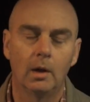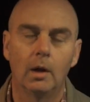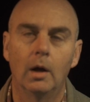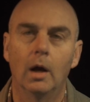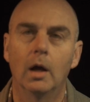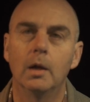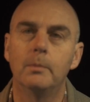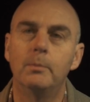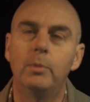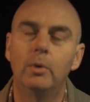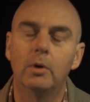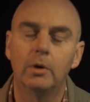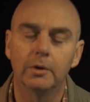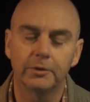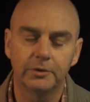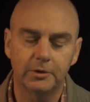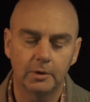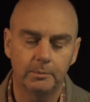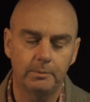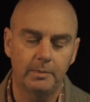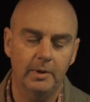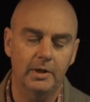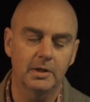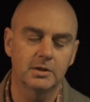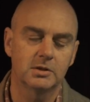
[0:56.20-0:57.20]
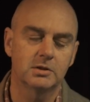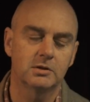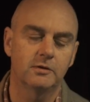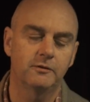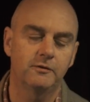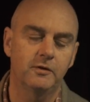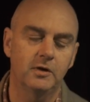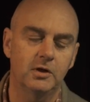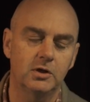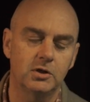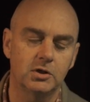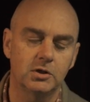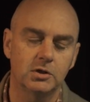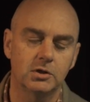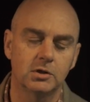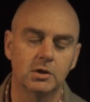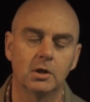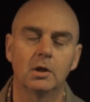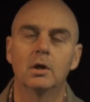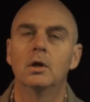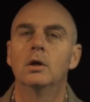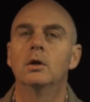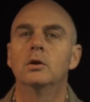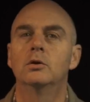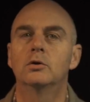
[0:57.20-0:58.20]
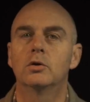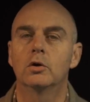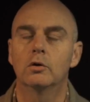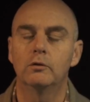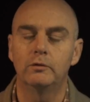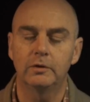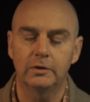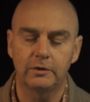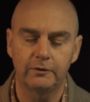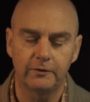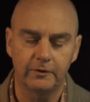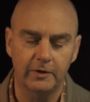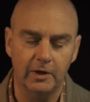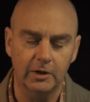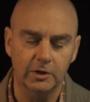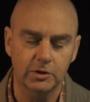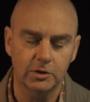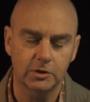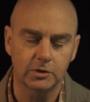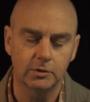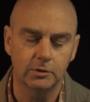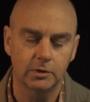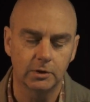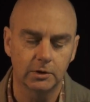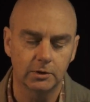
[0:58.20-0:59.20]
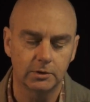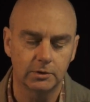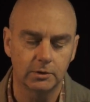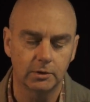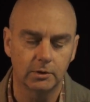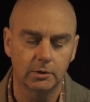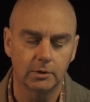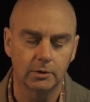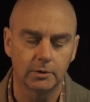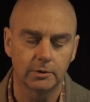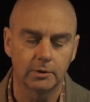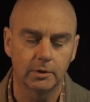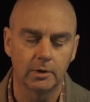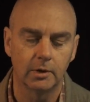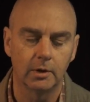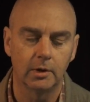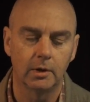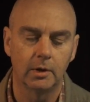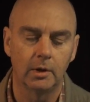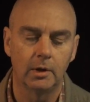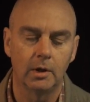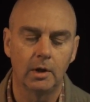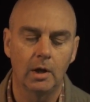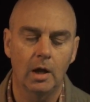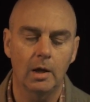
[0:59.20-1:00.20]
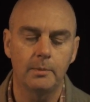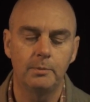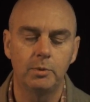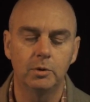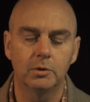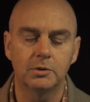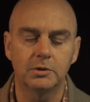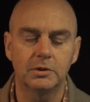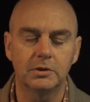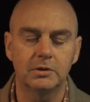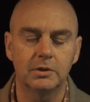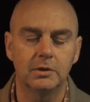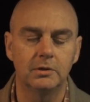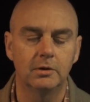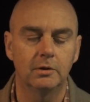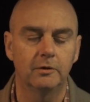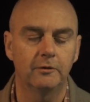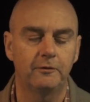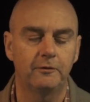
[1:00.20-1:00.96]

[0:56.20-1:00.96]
I bought the best fish, drove it fresh to her door. I put it in her